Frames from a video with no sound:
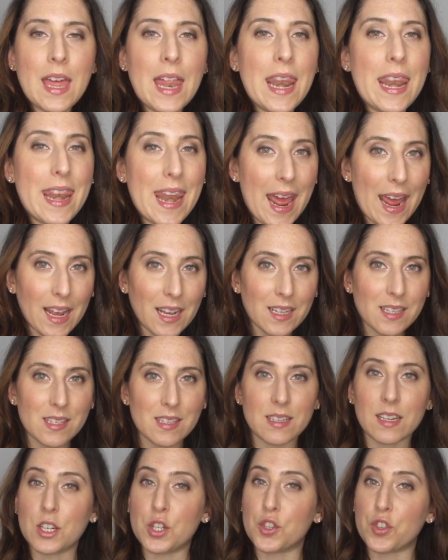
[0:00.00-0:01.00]

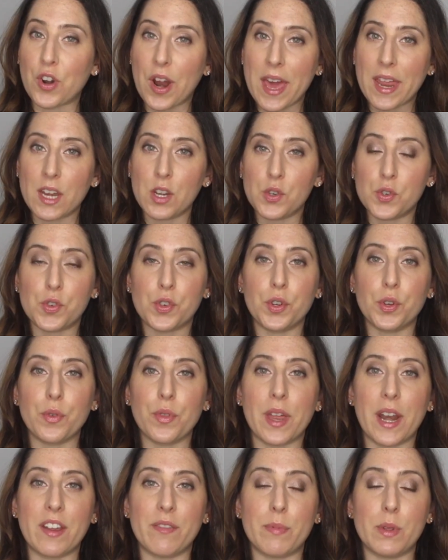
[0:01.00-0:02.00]
Next, a tried and true
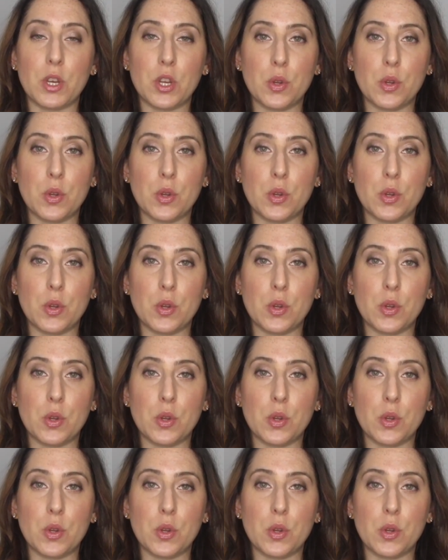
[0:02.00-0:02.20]
that I've been